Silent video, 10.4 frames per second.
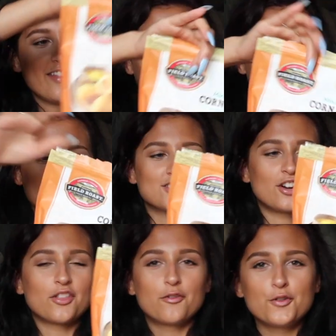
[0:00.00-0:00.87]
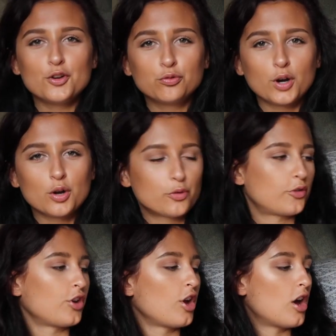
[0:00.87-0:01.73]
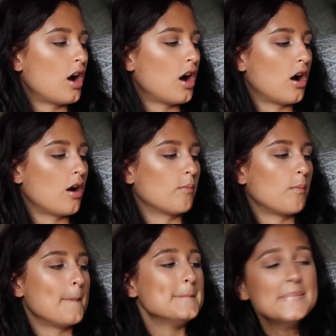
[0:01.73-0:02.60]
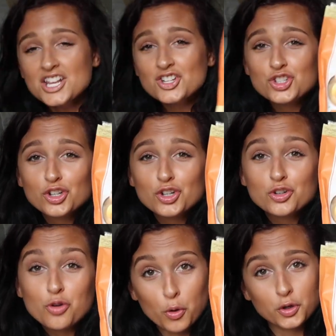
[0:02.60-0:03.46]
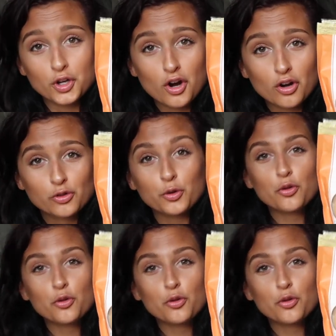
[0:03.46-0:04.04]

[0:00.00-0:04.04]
These are the Field Roast miniature corn dogs.